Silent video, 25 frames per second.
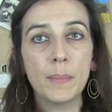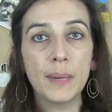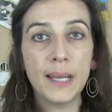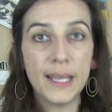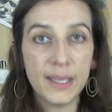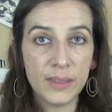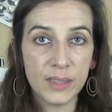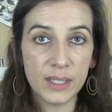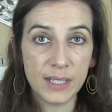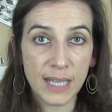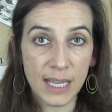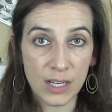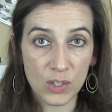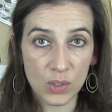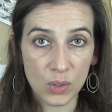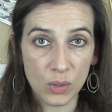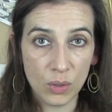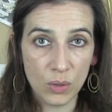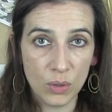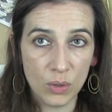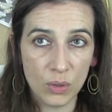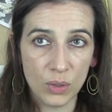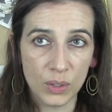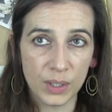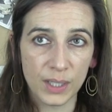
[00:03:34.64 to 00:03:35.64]
Playing the
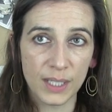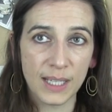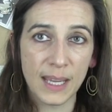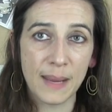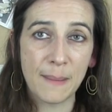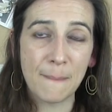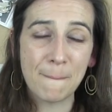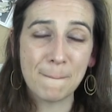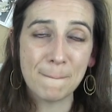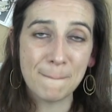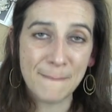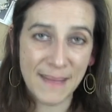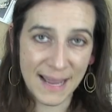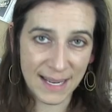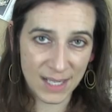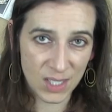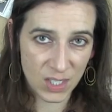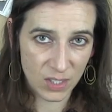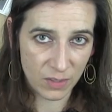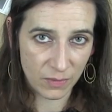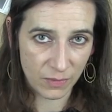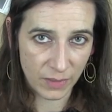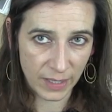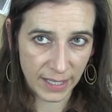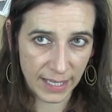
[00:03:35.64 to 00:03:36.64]
natural horn can
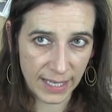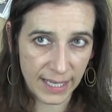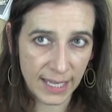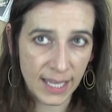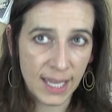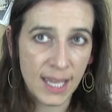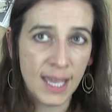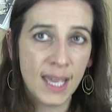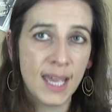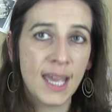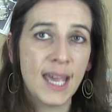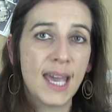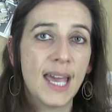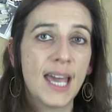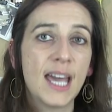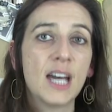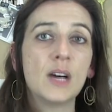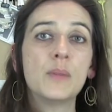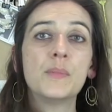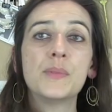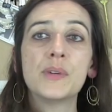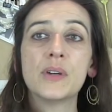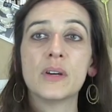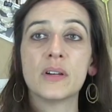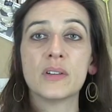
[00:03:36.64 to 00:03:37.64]
massively
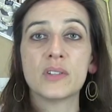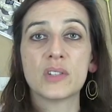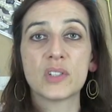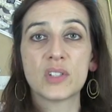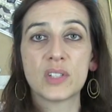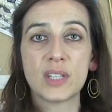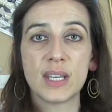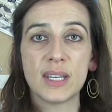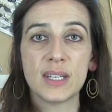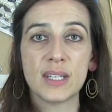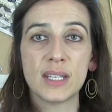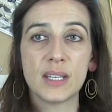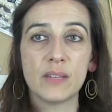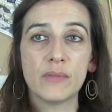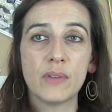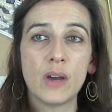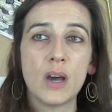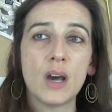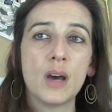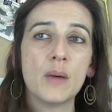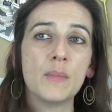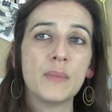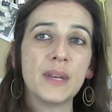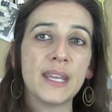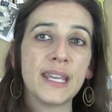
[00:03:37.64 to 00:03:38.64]
help your understanding of
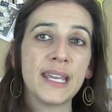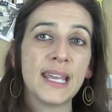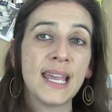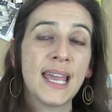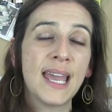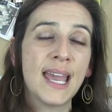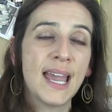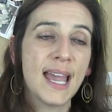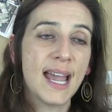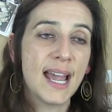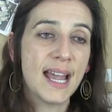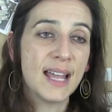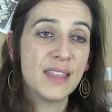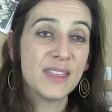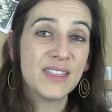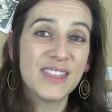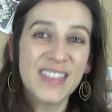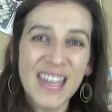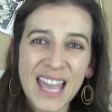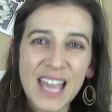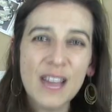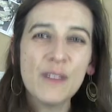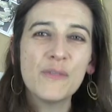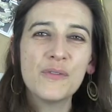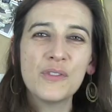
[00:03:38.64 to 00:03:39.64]
harmony and
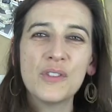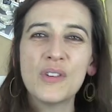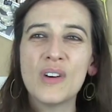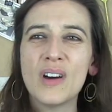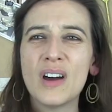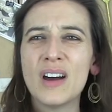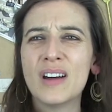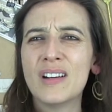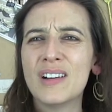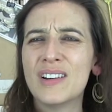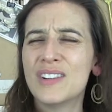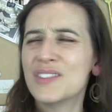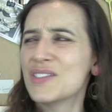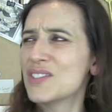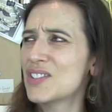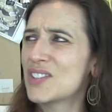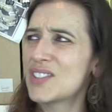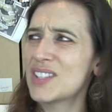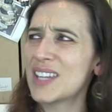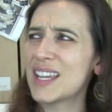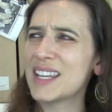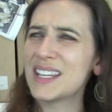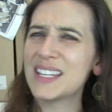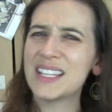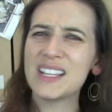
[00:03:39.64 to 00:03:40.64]
therefore our
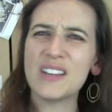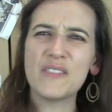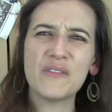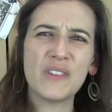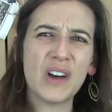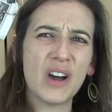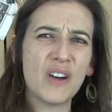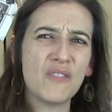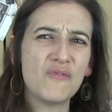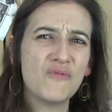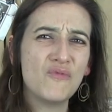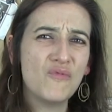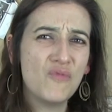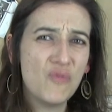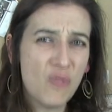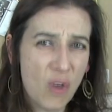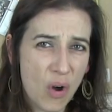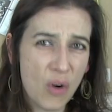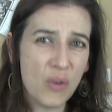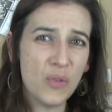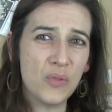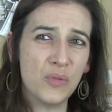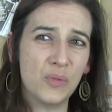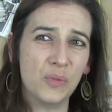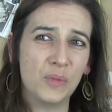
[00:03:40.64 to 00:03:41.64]
understanding of our
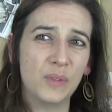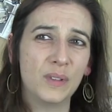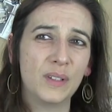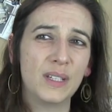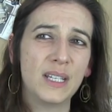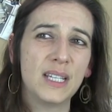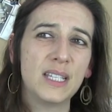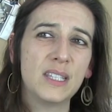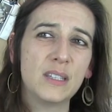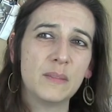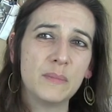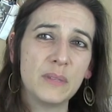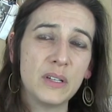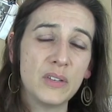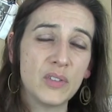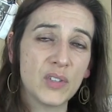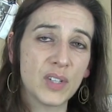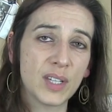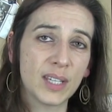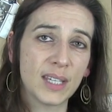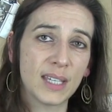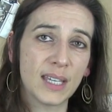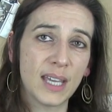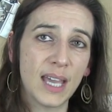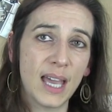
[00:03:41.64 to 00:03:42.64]
role in the
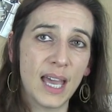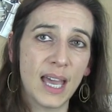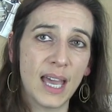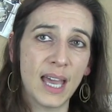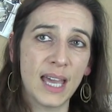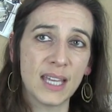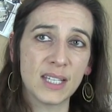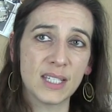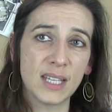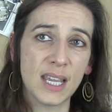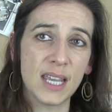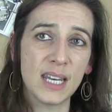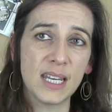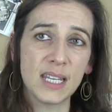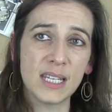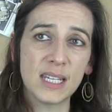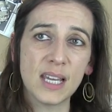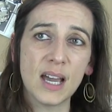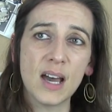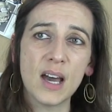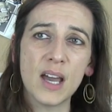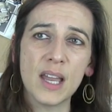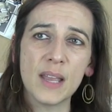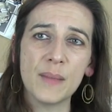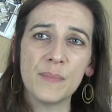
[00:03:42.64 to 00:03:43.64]
music at any
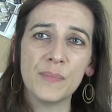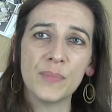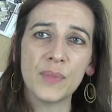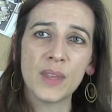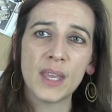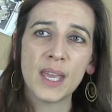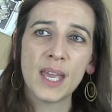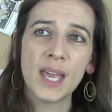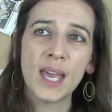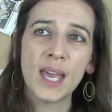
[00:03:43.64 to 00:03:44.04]
time.